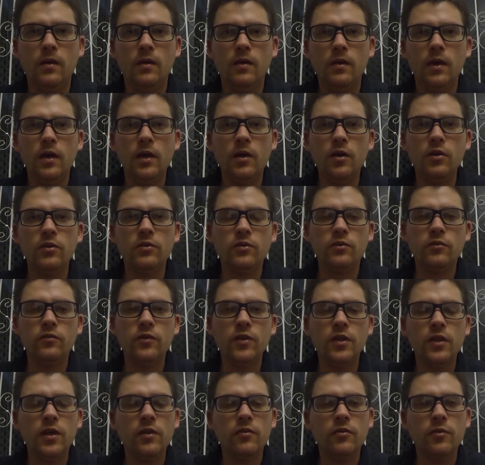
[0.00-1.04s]
Hey guys, it's
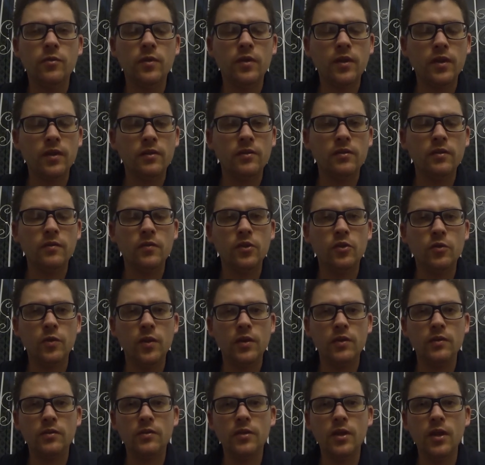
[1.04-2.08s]
Phil here from the Next 72
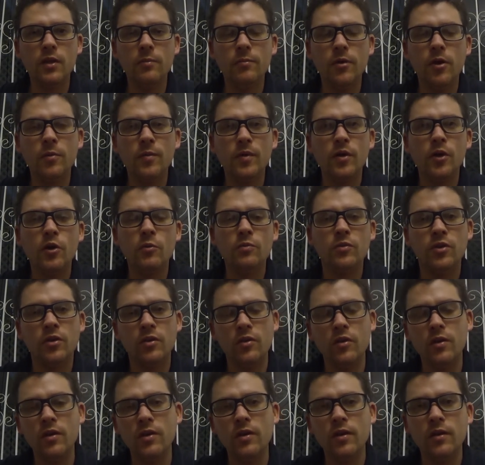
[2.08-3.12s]
Hours team. I'm at home
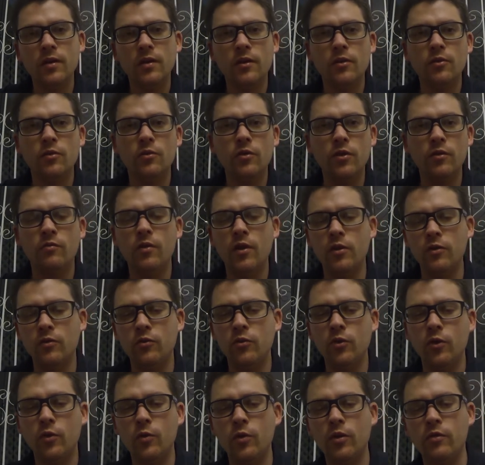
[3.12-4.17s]
tonight and I thought I'd run
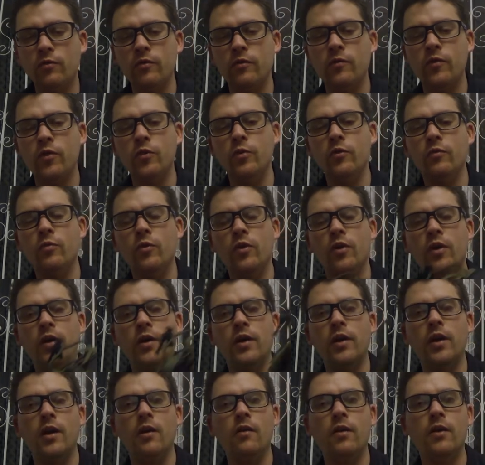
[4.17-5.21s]
through a quick review of what I
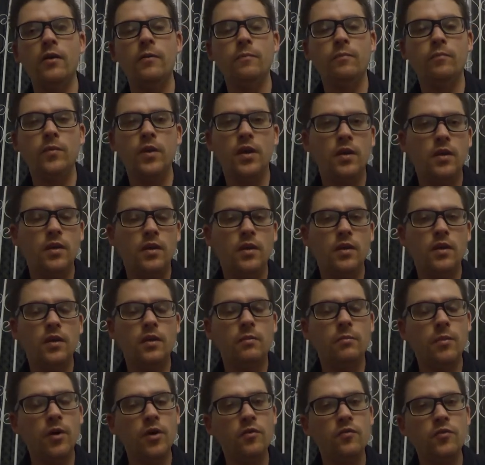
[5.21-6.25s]
carry in
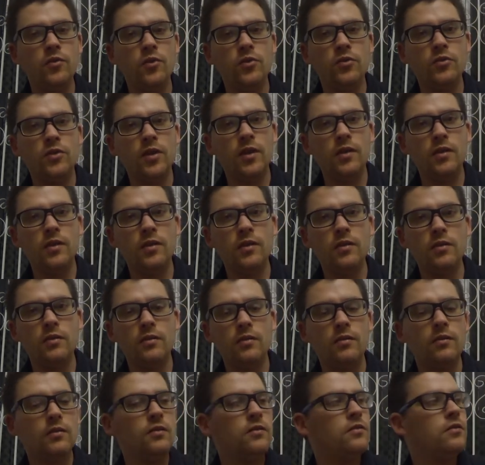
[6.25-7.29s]
my first aid kit.
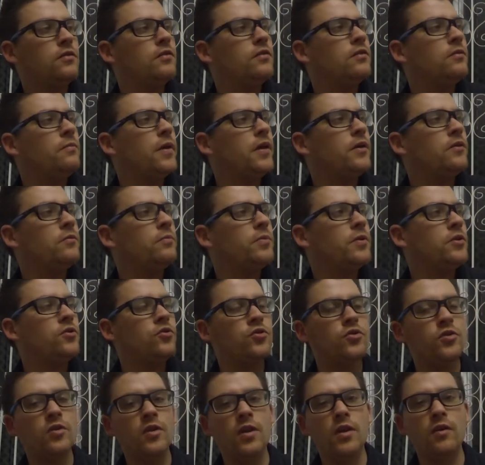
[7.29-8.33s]
This is the
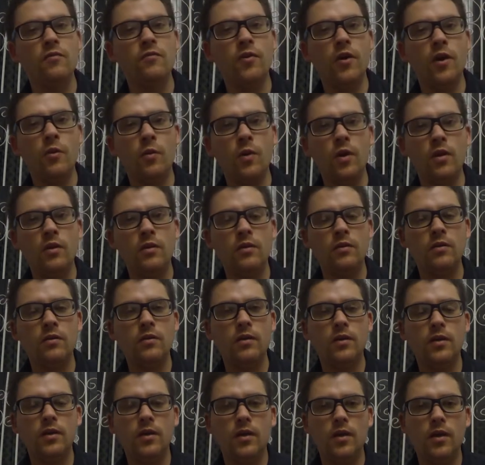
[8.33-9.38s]
Maxpedition FR1
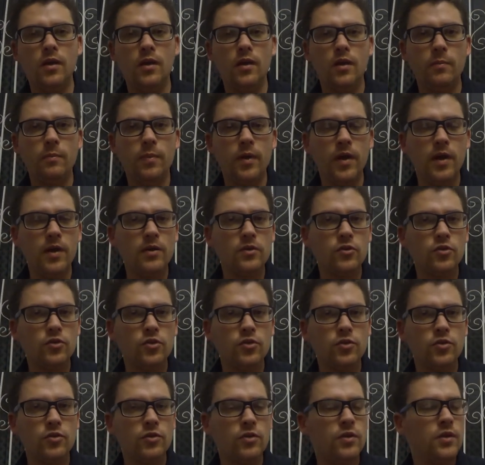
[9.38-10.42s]

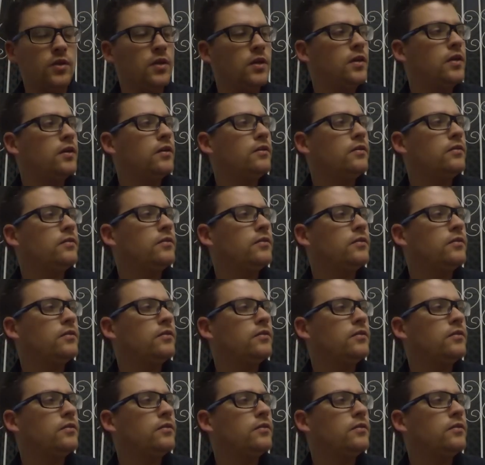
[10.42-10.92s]
pouch, uh,